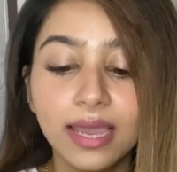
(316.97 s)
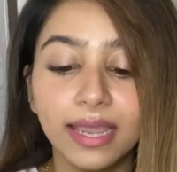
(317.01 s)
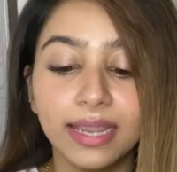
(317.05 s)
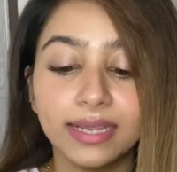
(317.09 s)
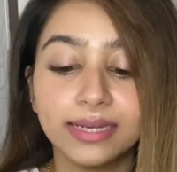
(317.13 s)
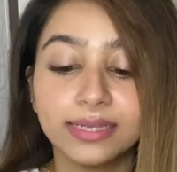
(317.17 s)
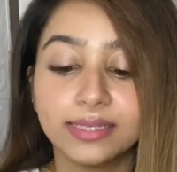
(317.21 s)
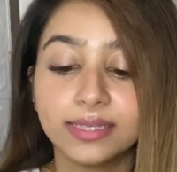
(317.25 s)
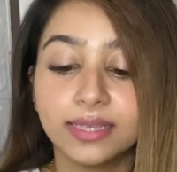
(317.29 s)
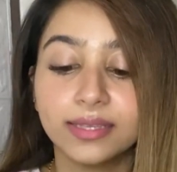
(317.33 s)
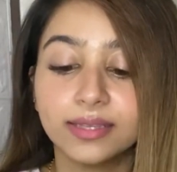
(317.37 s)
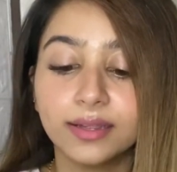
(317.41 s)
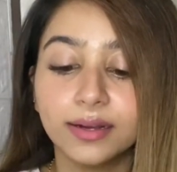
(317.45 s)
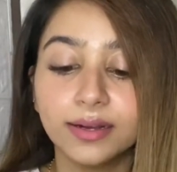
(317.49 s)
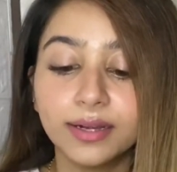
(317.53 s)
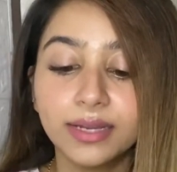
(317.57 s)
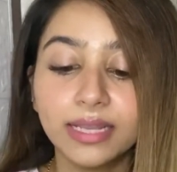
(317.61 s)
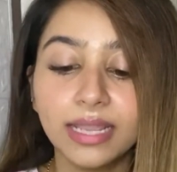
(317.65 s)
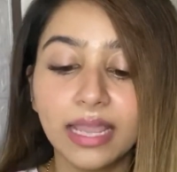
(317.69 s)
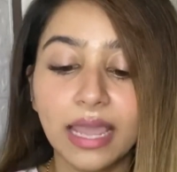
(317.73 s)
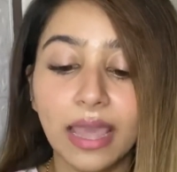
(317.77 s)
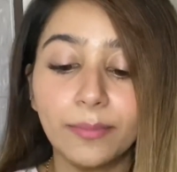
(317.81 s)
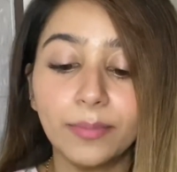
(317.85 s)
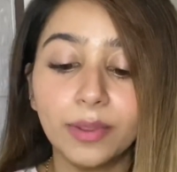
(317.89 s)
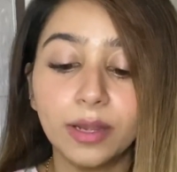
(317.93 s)
It is a
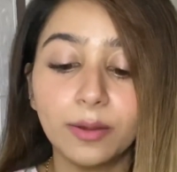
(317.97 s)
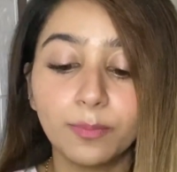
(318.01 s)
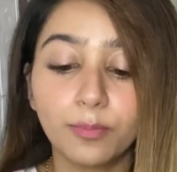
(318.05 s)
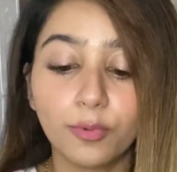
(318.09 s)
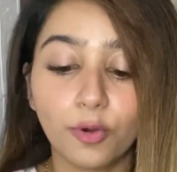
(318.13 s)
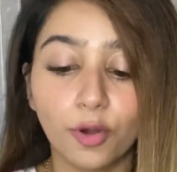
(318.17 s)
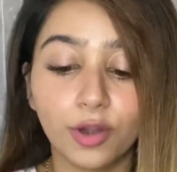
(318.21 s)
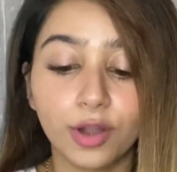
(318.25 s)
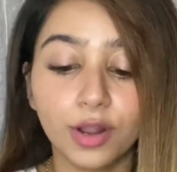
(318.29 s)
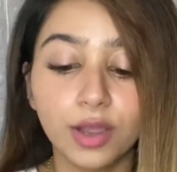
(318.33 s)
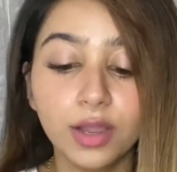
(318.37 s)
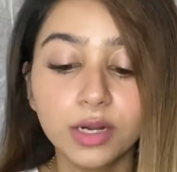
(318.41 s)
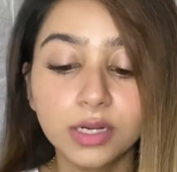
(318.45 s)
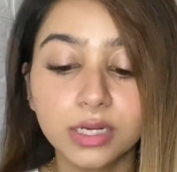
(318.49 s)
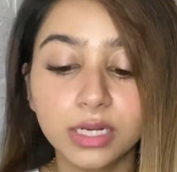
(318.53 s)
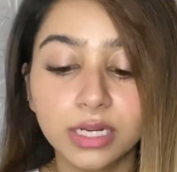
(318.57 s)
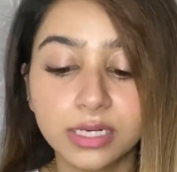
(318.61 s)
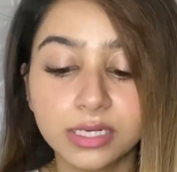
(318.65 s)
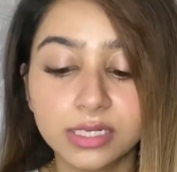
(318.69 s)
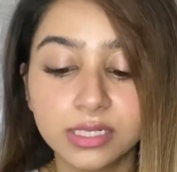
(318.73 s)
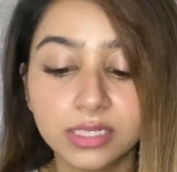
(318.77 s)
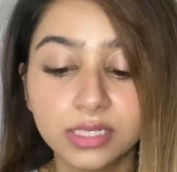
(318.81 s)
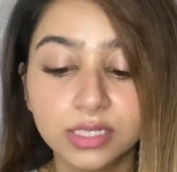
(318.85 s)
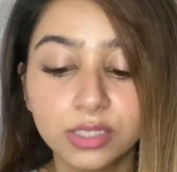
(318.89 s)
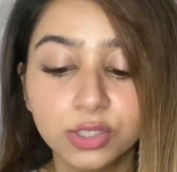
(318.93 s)
30 ml product.
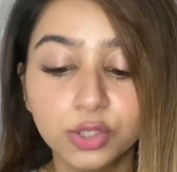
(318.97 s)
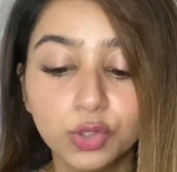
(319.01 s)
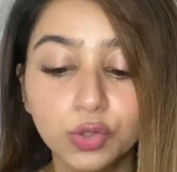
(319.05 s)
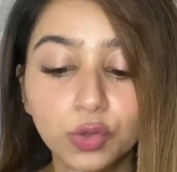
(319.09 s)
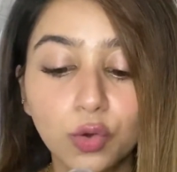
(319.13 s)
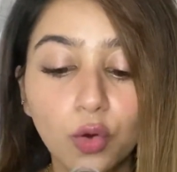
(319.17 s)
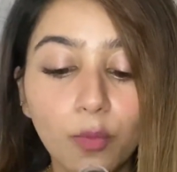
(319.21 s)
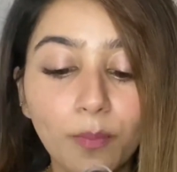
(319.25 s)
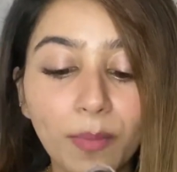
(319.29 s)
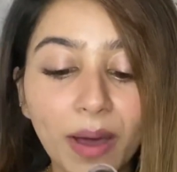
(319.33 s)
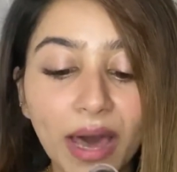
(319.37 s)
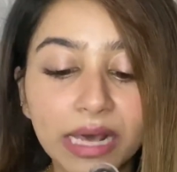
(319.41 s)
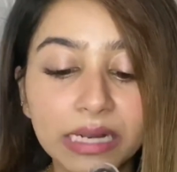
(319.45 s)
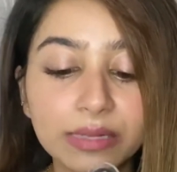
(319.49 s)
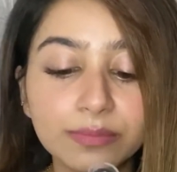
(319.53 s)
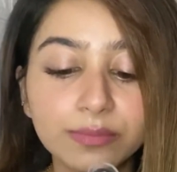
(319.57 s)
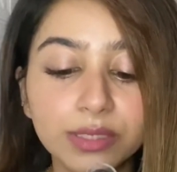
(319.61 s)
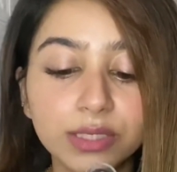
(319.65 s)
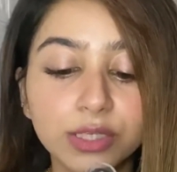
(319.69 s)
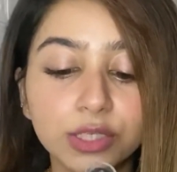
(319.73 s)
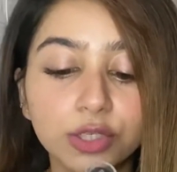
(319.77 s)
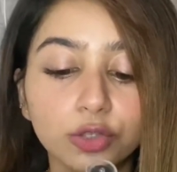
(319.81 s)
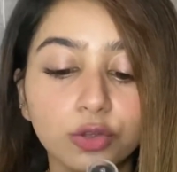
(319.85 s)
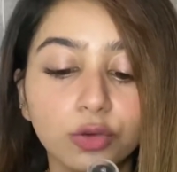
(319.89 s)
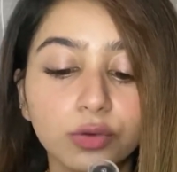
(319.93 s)
It is no
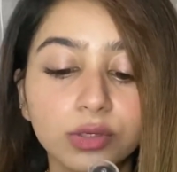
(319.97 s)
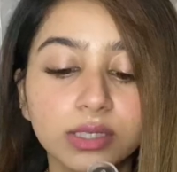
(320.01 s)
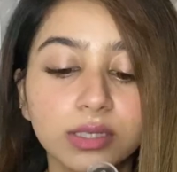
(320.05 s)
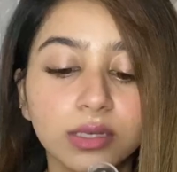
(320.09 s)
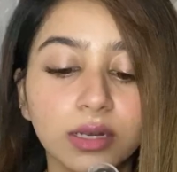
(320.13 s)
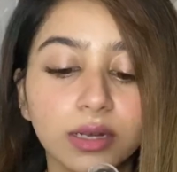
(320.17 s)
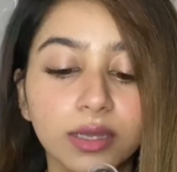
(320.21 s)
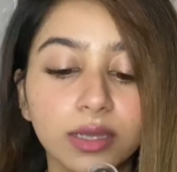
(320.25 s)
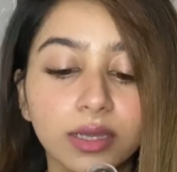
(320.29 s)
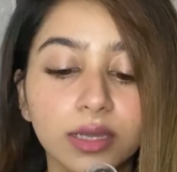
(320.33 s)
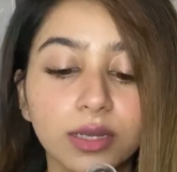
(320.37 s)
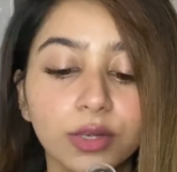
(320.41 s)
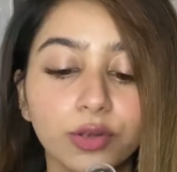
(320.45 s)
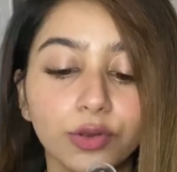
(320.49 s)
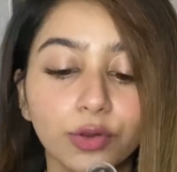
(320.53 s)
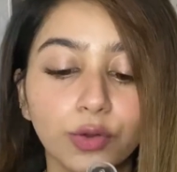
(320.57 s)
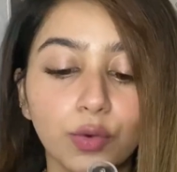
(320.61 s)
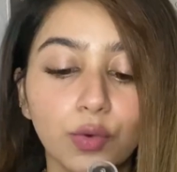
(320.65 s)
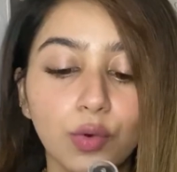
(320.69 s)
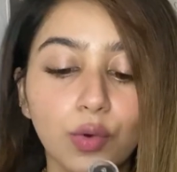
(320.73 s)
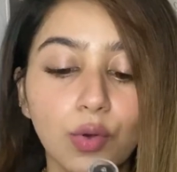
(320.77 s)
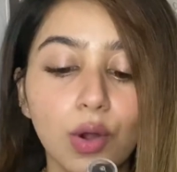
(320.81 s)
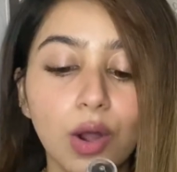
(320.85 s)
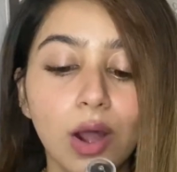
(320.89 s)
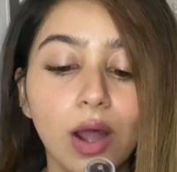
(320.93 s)
parabens, no silicone,
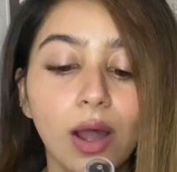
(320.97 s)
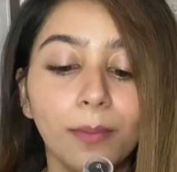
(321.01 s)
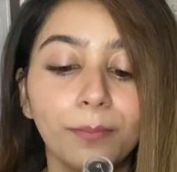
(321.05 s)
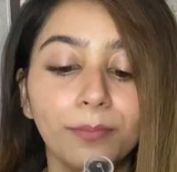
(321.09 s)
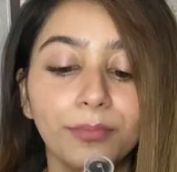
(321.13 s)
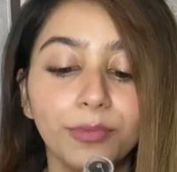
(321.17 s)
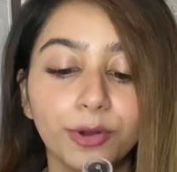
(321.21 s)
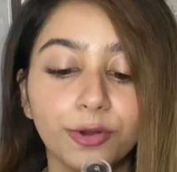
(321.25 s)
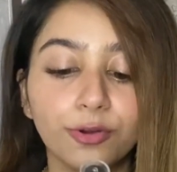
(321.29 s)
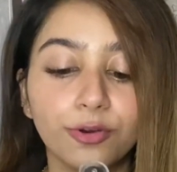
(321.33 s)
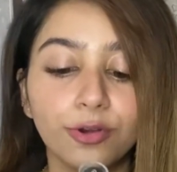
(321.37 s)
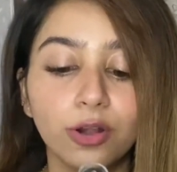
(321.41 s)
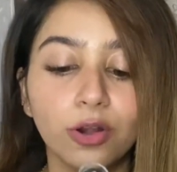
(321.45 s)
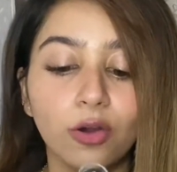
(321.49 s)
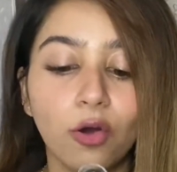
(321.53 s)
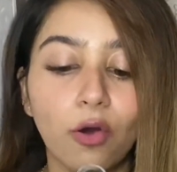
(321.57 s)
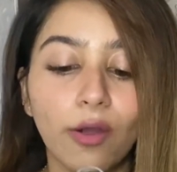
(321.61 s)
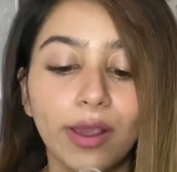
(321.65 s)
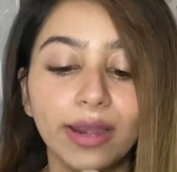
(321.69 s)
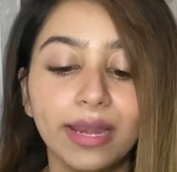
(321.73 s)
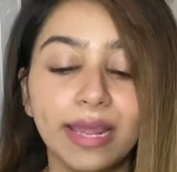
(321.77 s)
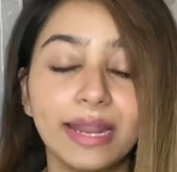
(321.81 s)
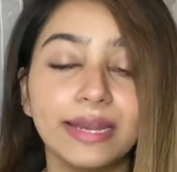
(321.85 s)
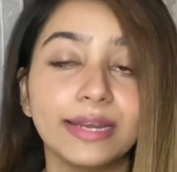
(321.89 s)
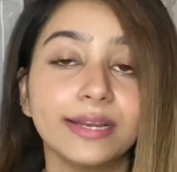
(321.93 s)
no mineral
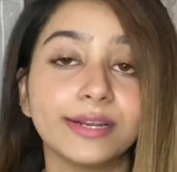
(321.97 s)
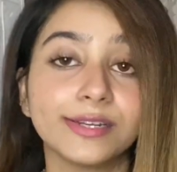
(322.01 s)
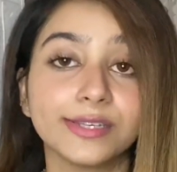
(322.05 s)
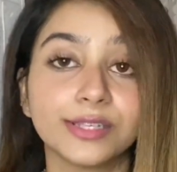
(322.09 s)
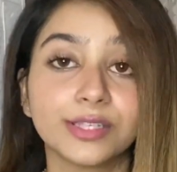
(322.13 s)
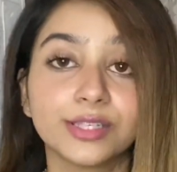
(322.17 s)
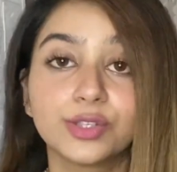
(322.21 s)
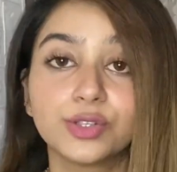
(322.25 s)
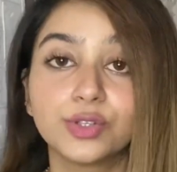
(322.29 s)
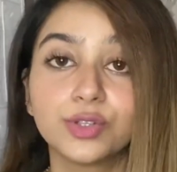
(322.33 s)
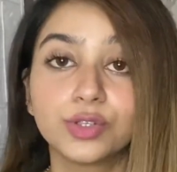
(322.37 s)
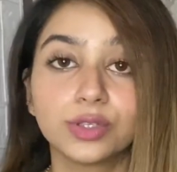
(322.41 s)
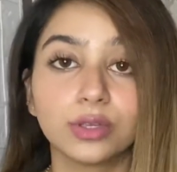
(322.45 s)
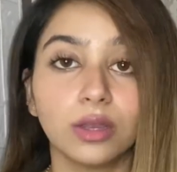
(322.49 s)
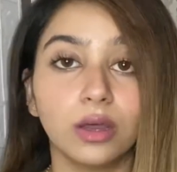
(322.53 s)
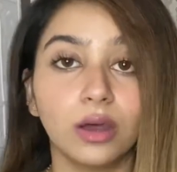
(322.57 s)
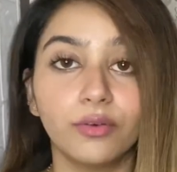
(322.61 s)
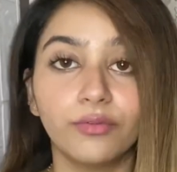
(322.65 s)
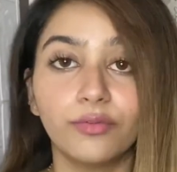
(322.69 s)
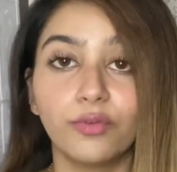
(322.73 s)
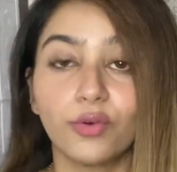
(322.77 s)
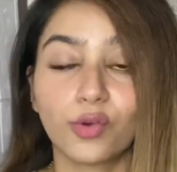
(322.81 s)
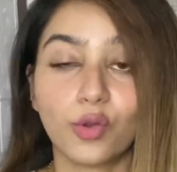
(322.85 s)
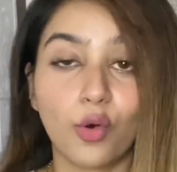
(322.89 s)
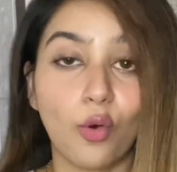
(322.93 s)
oil, and it is
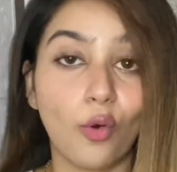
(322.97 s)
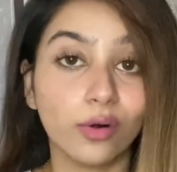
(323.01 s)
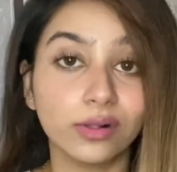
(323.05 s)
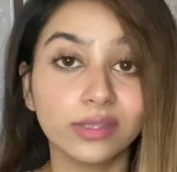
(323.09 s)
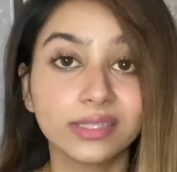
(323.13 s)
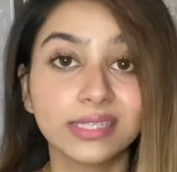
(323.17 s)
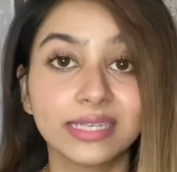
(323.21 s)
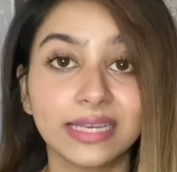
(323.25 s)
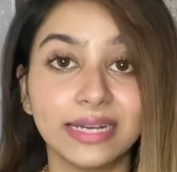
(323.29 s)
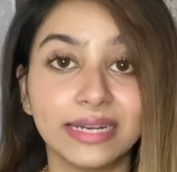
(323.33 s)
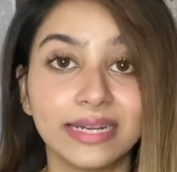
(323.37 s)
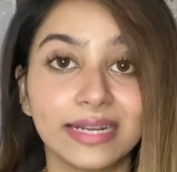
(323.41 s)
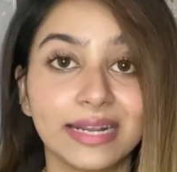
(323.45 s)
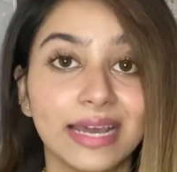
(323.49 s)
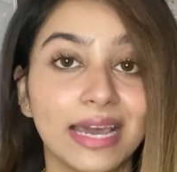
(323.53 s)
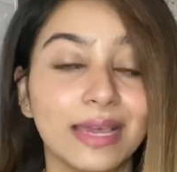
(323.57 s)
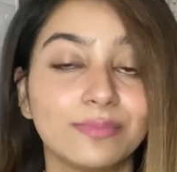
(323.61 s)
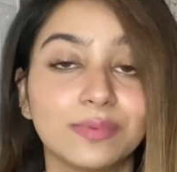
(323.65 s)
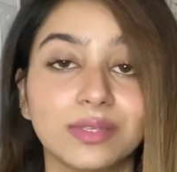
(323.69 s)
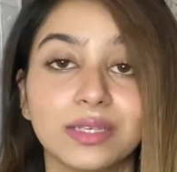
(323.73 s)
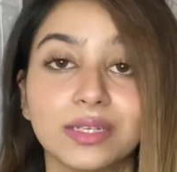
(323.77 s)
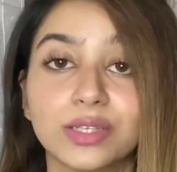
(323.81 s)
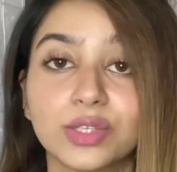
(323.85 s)
for all skin types.